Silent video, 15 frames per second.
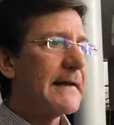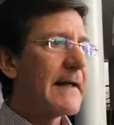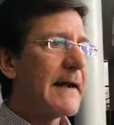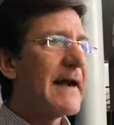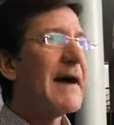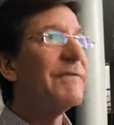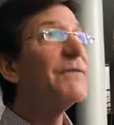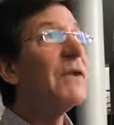
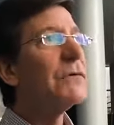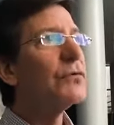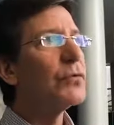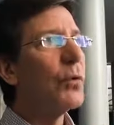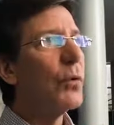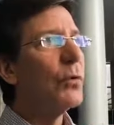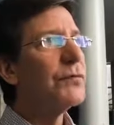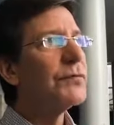have the
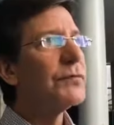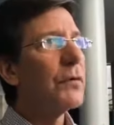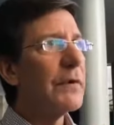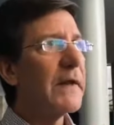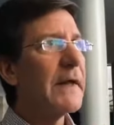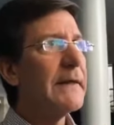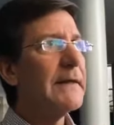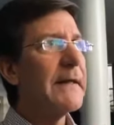tools so
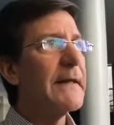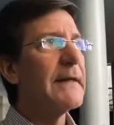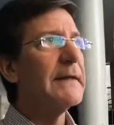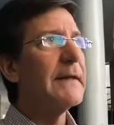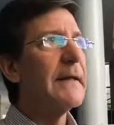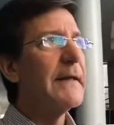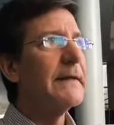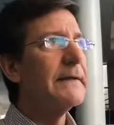that
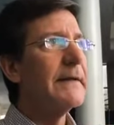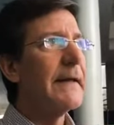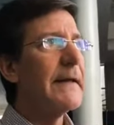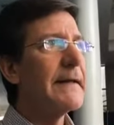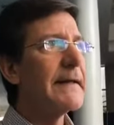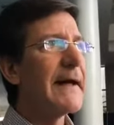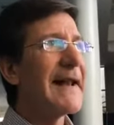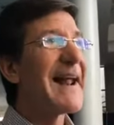
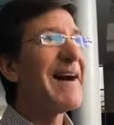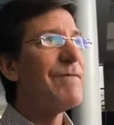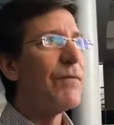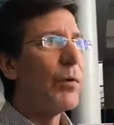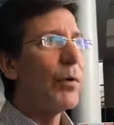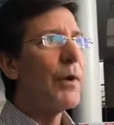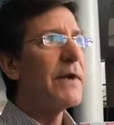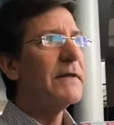they can
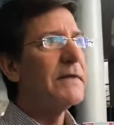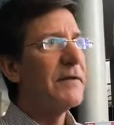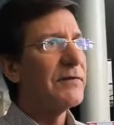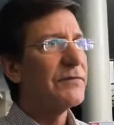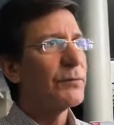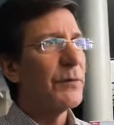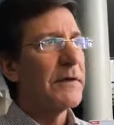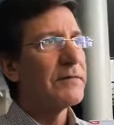avoid
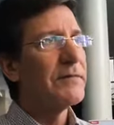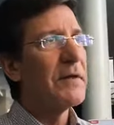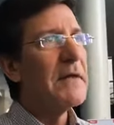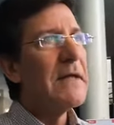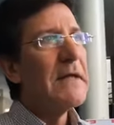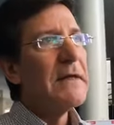this risk.